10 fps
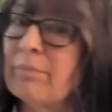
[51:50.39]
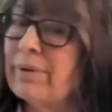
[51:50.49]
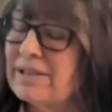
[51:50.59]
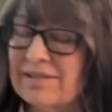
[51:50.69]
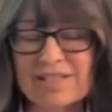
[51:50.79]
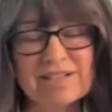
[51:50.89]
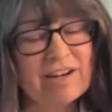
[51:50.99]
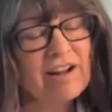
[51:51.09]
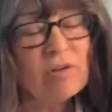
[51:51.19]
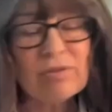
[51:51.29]
But to
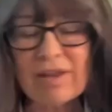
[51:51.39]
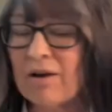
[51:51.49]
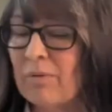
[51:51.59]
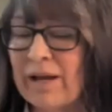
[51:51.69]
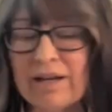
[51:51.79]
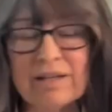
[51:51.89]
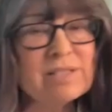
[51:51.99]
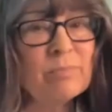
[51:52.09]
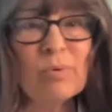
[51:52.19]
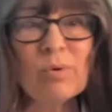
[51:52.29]
start out that way,
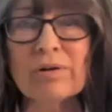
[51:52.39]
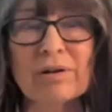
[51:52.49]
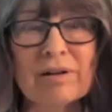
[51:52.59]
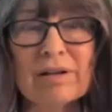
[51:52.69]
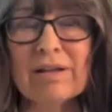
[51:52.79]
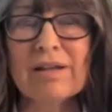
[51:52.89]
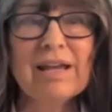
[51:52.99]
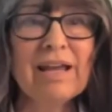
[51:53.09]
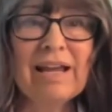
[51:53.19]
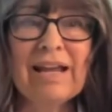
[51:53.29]
it's important.
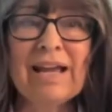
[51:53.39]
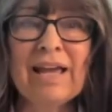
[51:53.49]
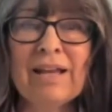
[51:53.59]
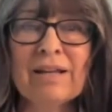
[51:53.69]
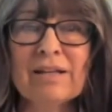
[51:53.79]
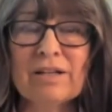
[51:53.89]
And